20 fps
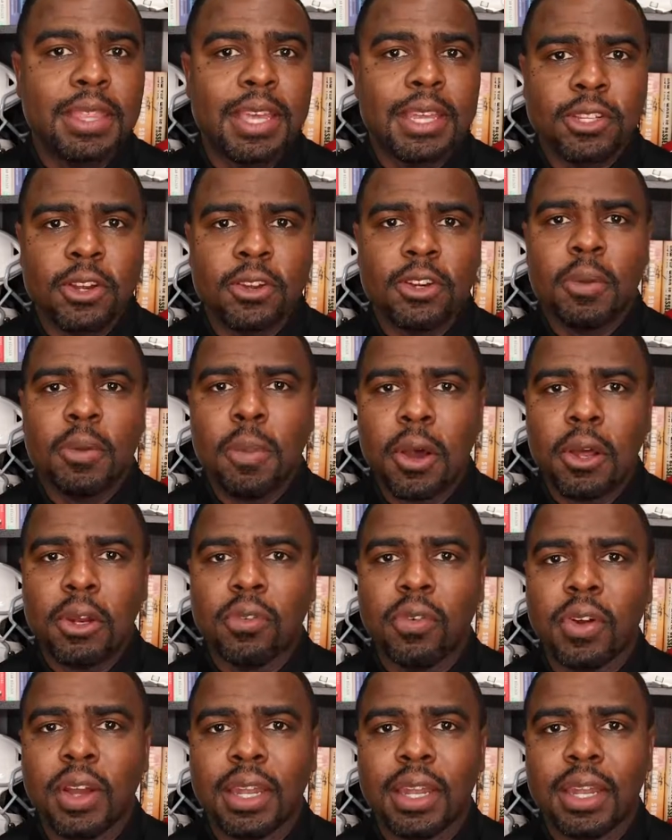They turned the ball
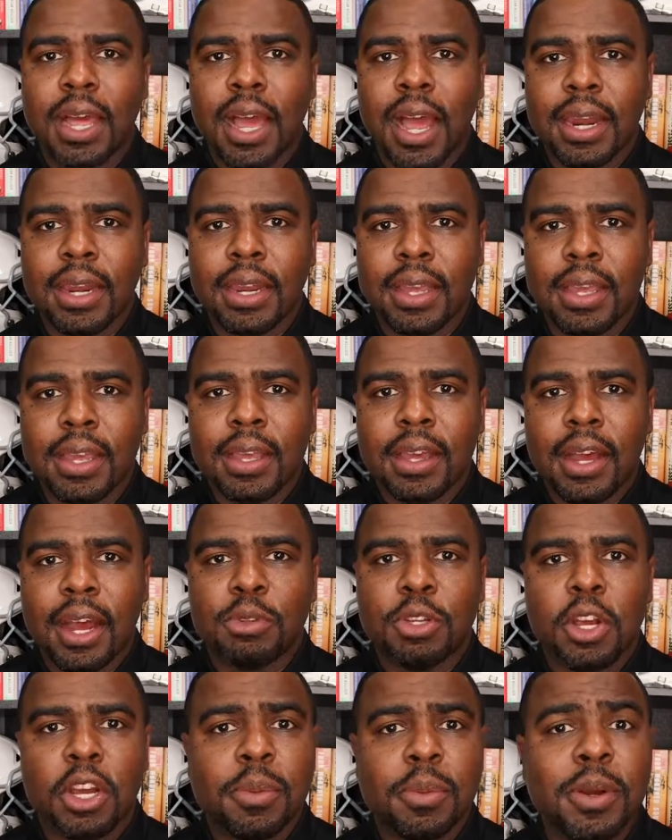over a lot. I'm
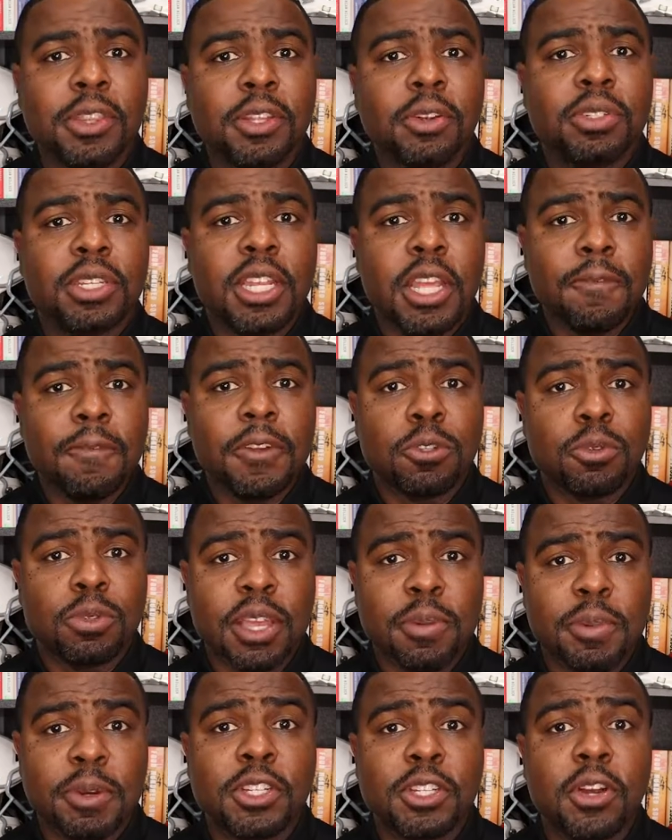talking about their defense was
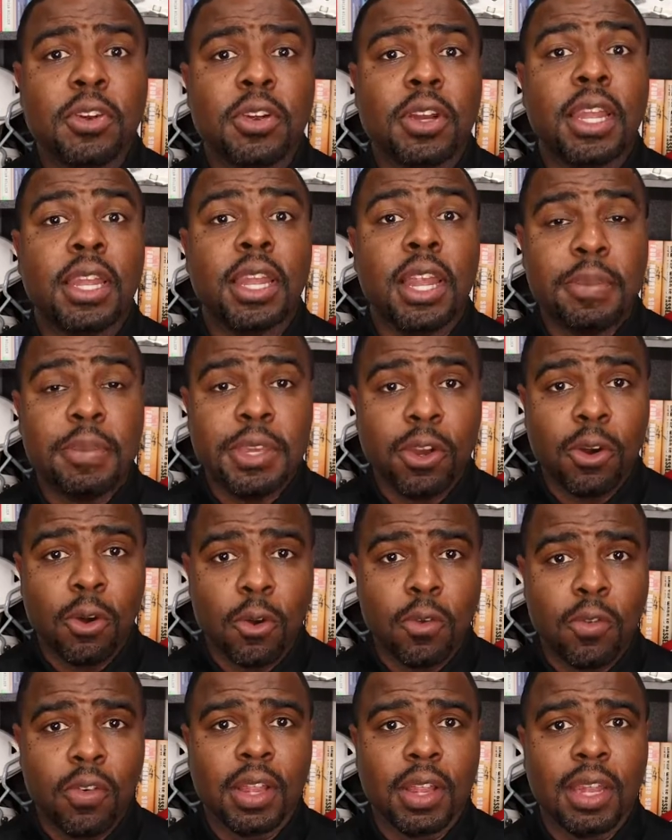able to turn Columbia
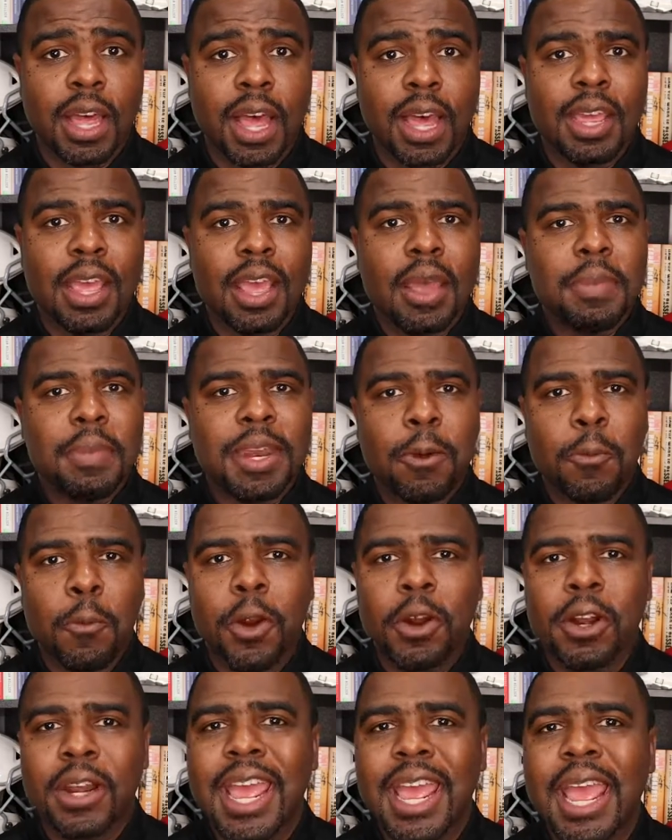over a lot, but they
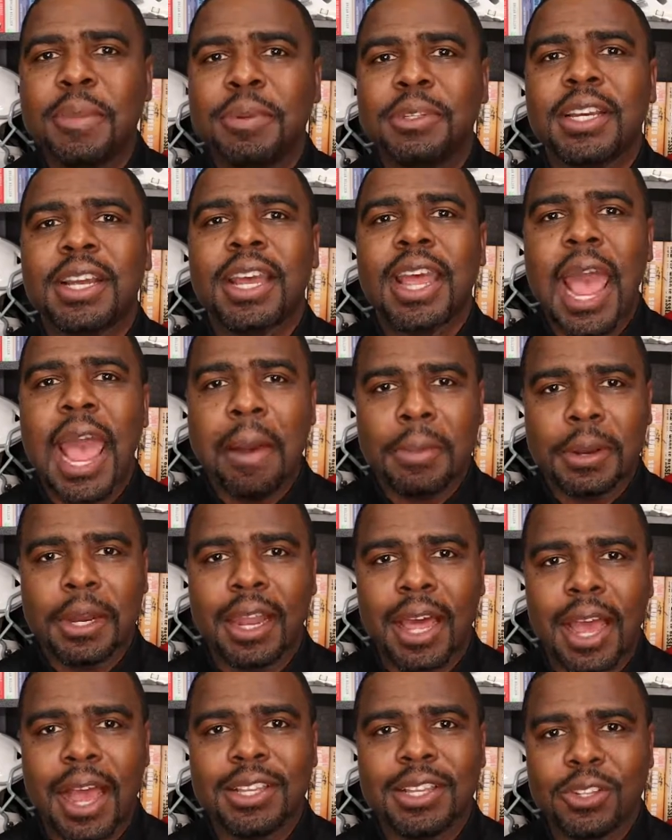weren't able to
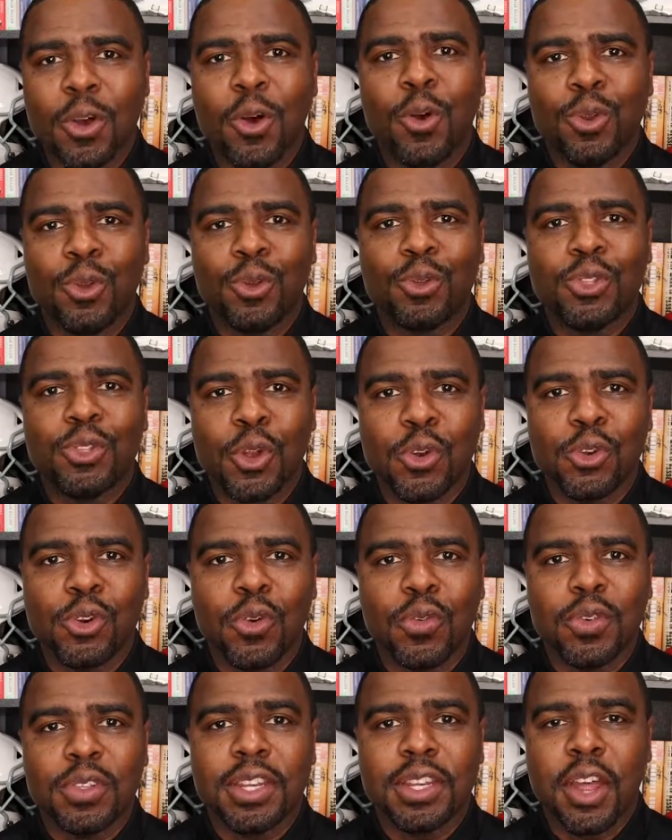capitalize on those
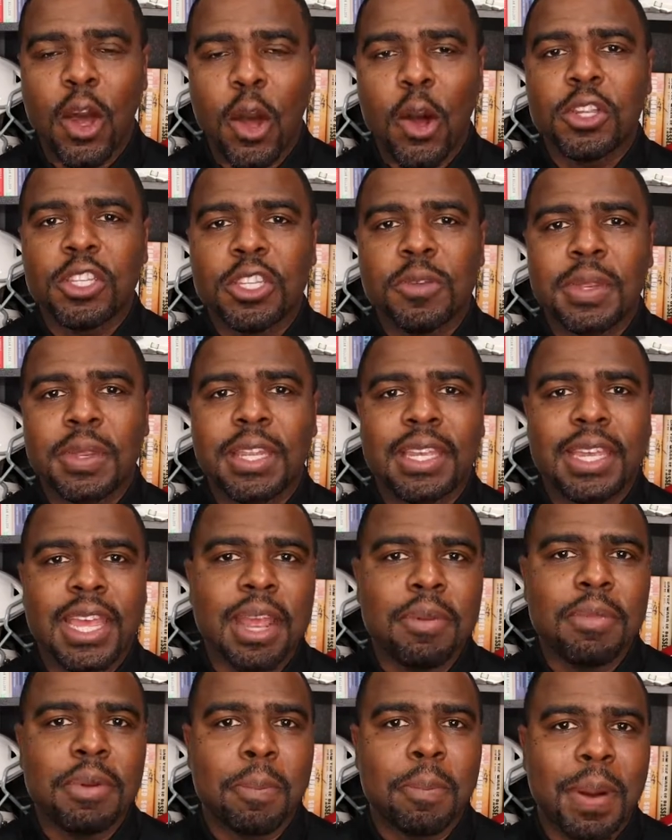turnovers and ultimately
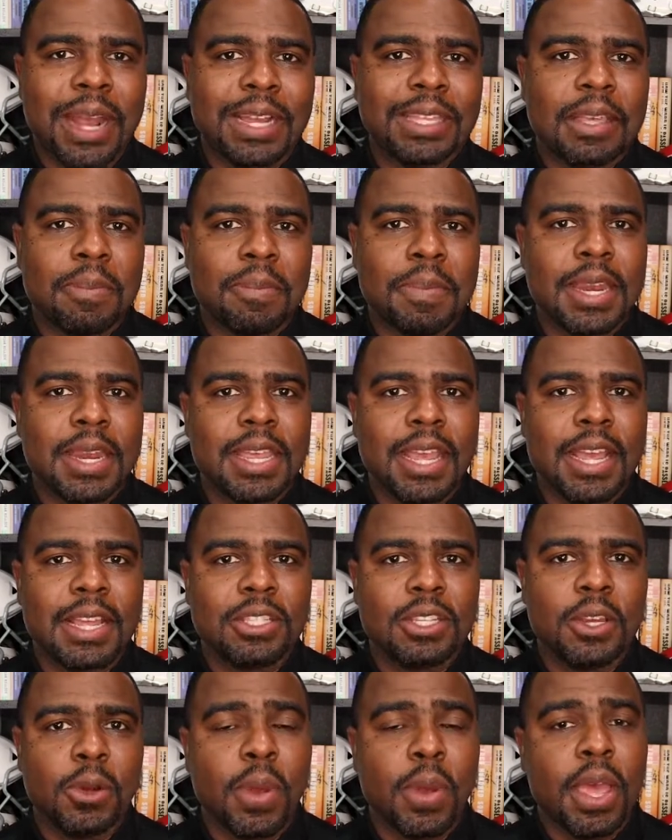came to bite them in the
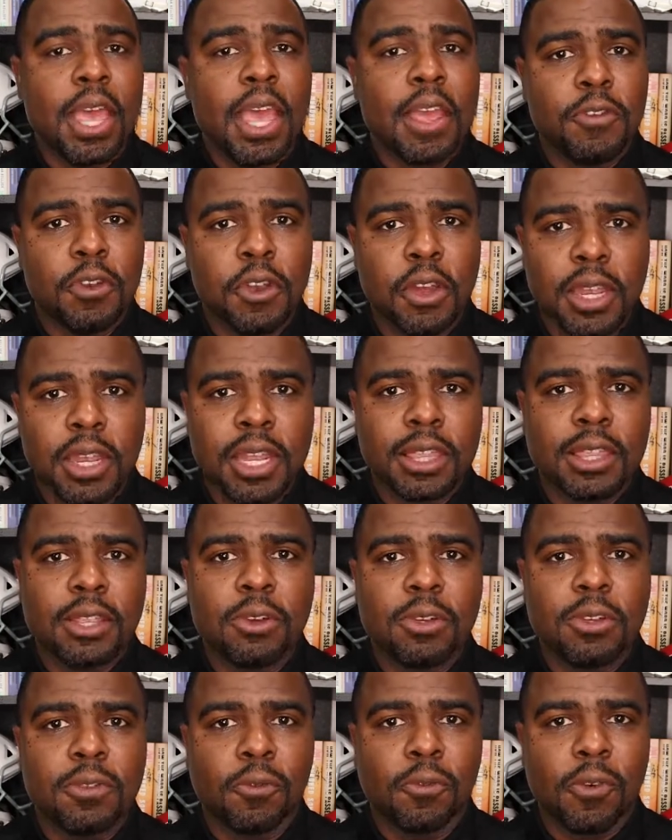end. So if you're going to get
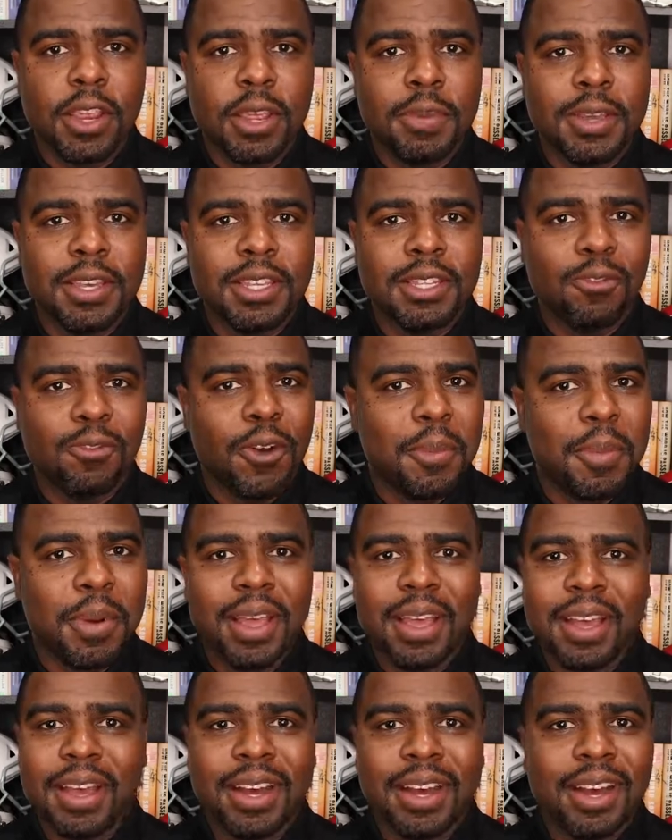those freebies from
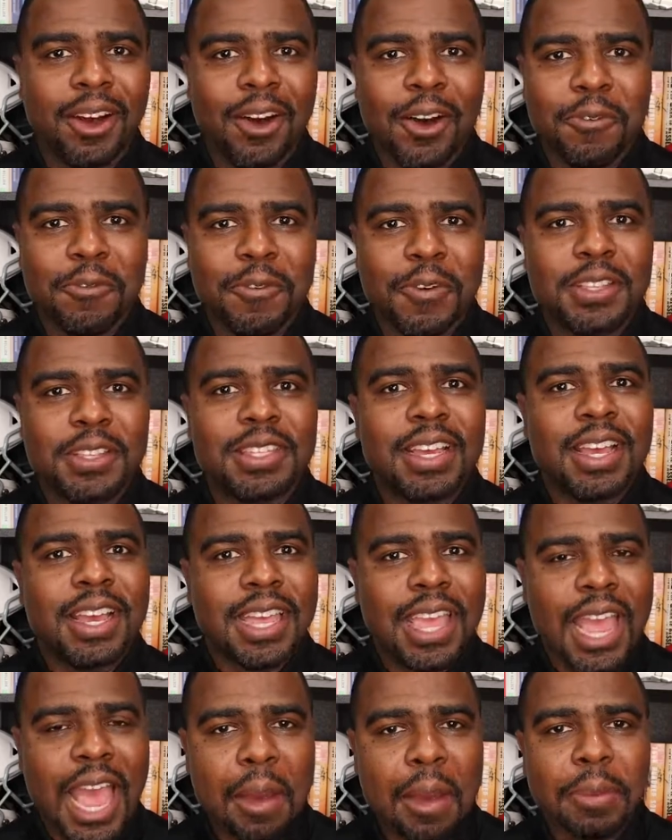offense,
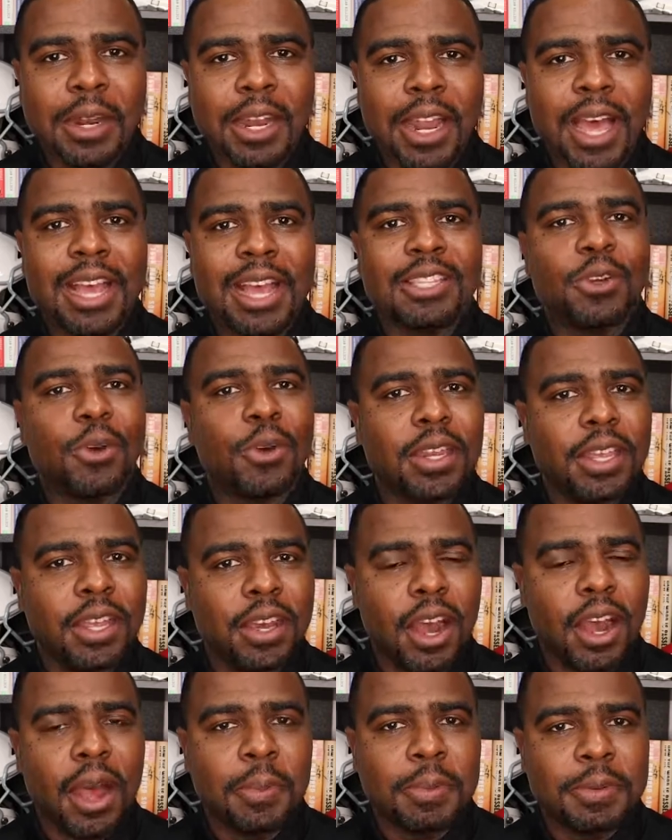capitalize on the
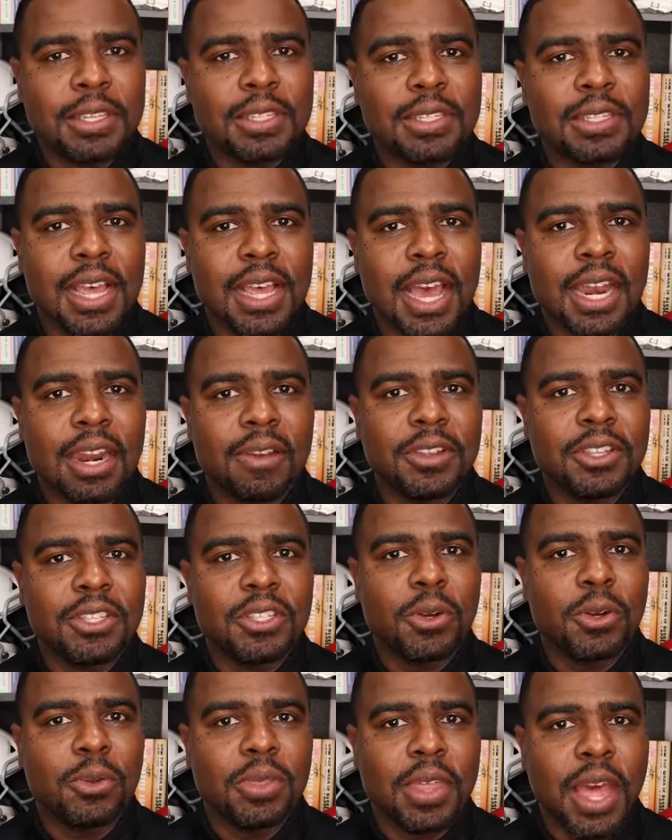opposite side of it.
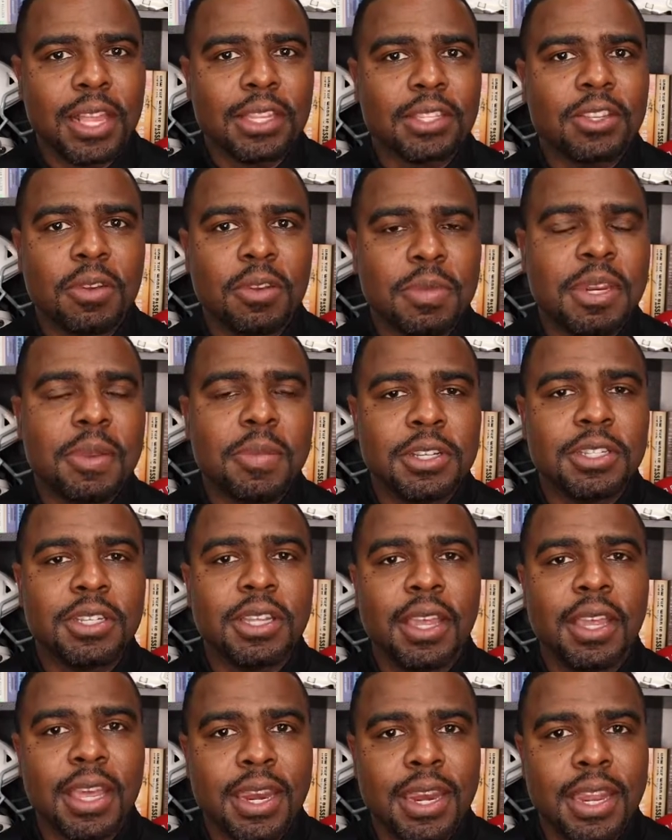So that's going to be the
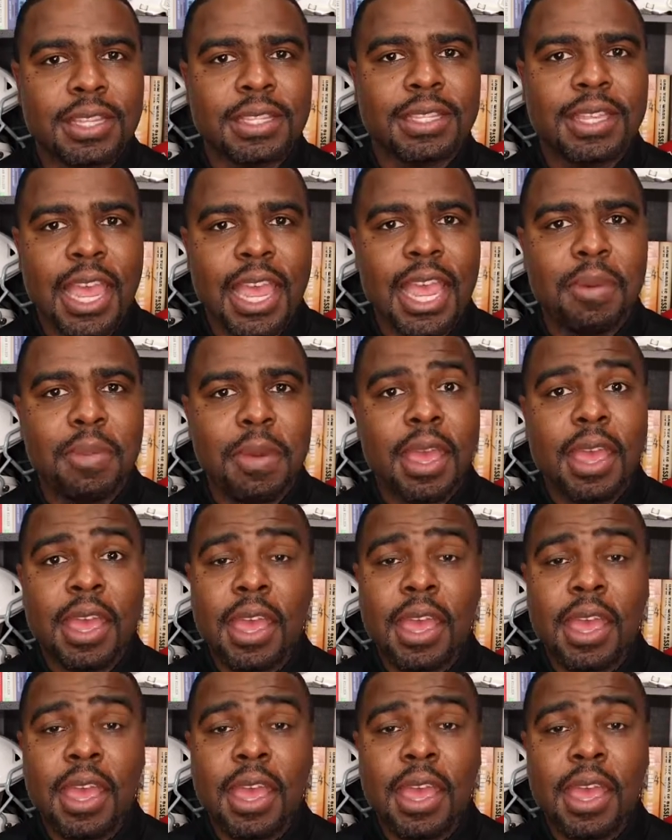mission in this game.